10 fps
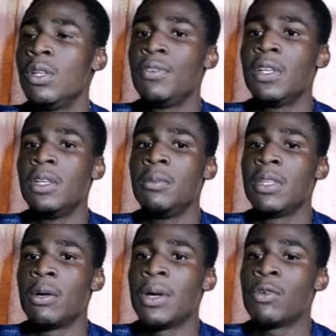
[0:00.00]

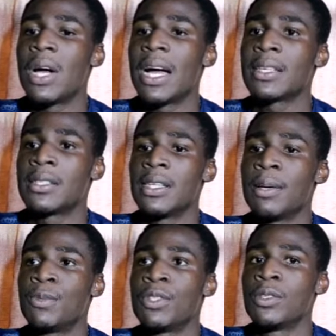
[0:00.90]
limited when you
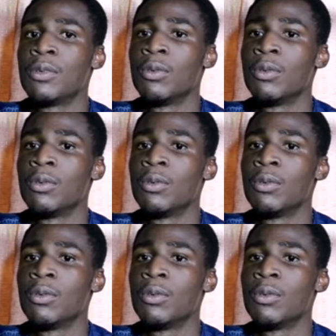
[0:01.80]
accept